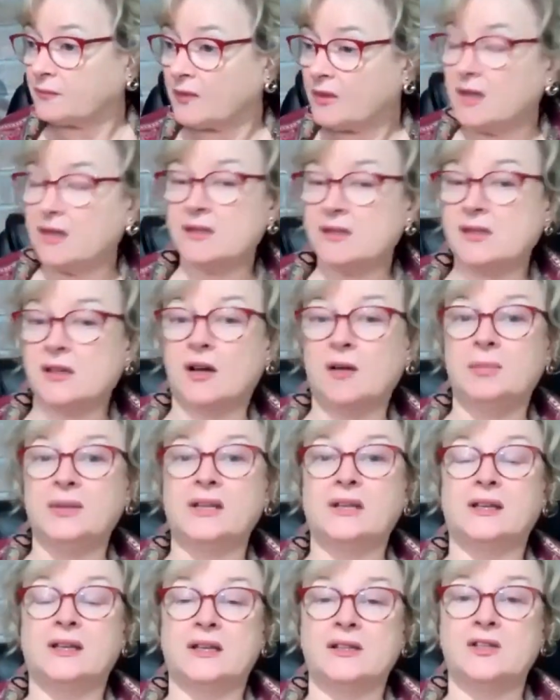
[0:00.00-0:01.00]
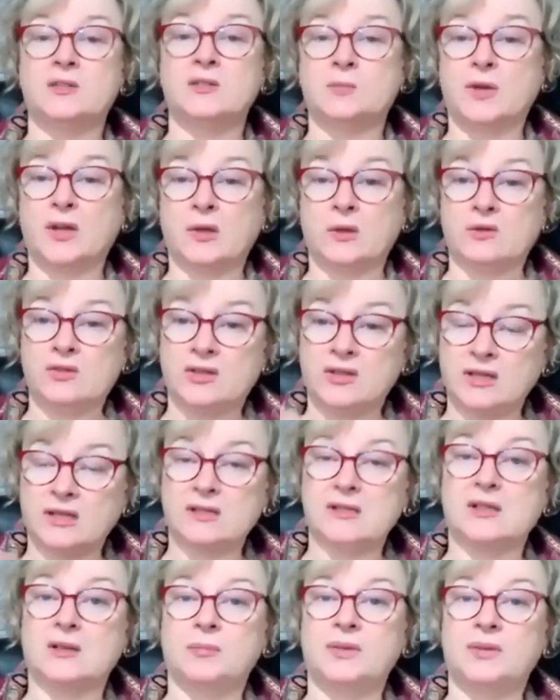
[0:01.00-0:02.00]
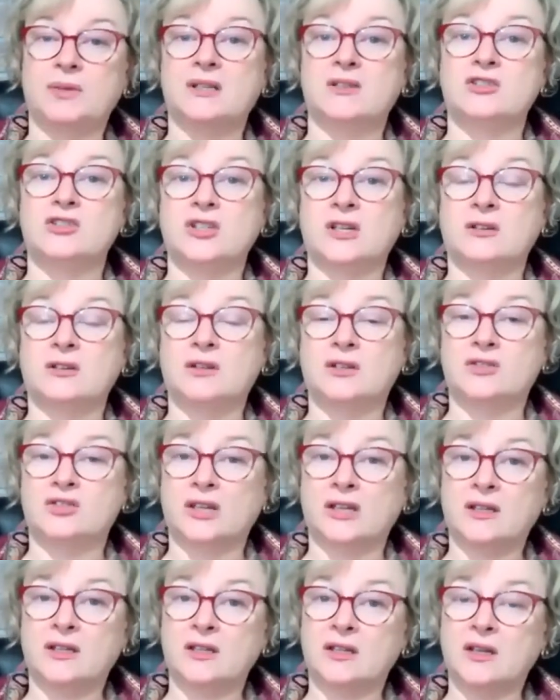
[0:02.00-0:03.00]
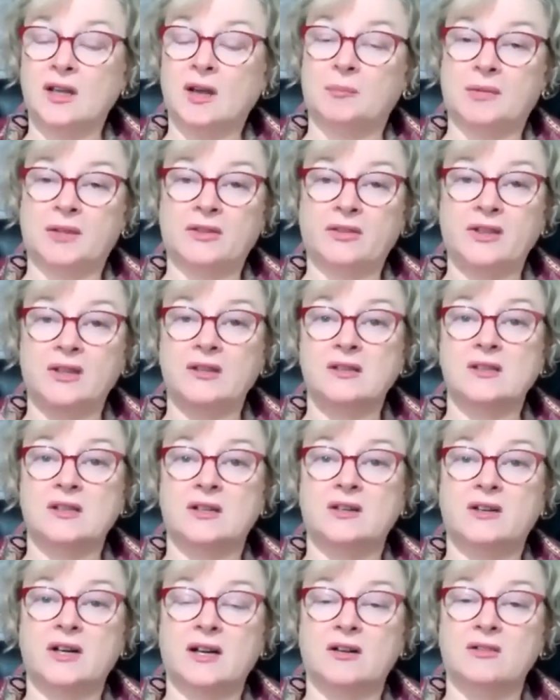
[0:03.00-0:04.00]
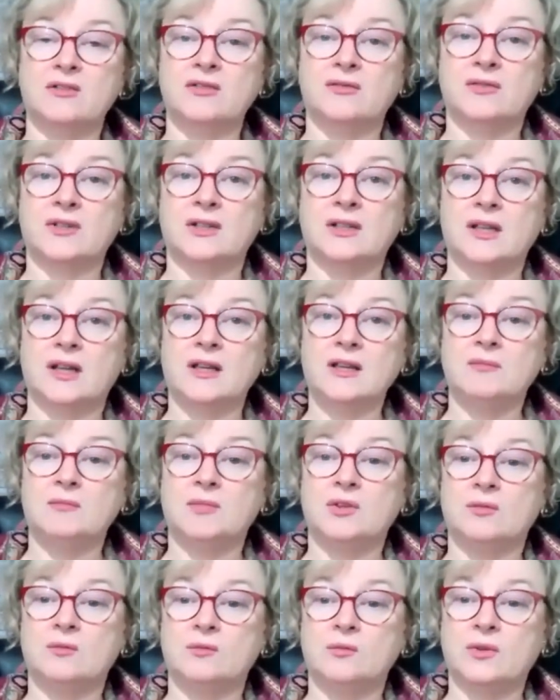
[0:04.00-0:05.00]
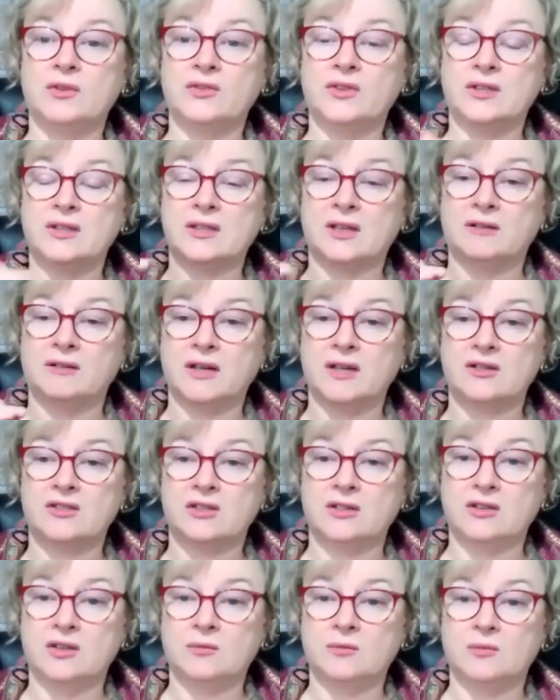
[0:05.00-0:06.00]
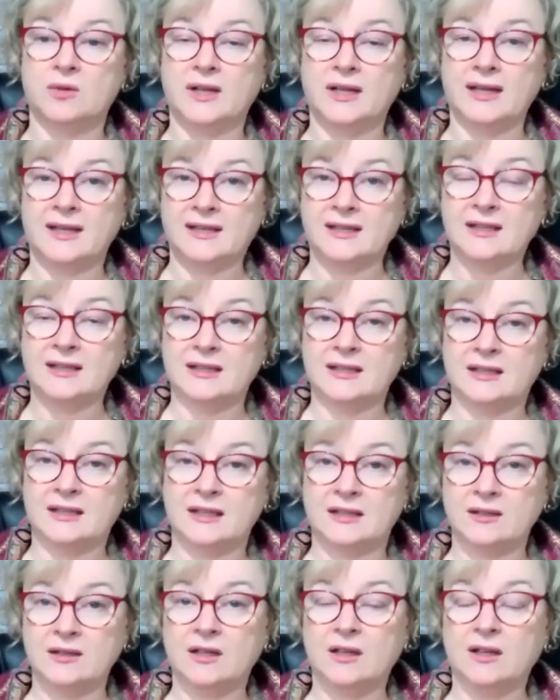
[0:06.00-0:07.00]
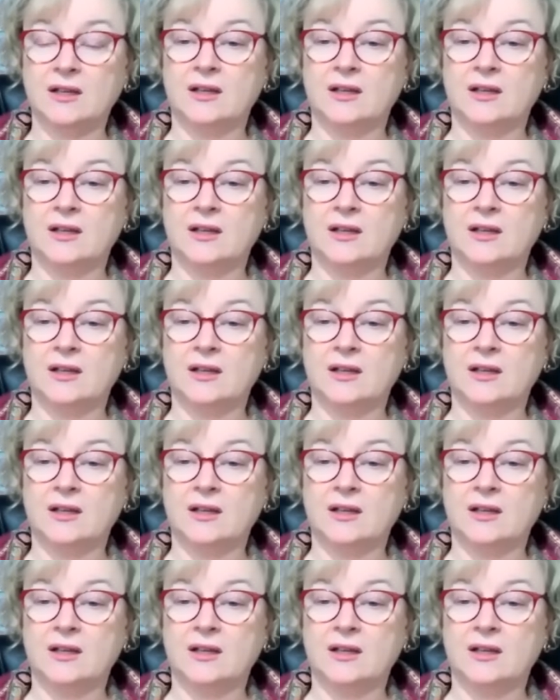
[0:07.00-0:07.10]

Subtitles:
things are being exposed, things are being shaken up, and things that are out of alignment with the direction that we're heading in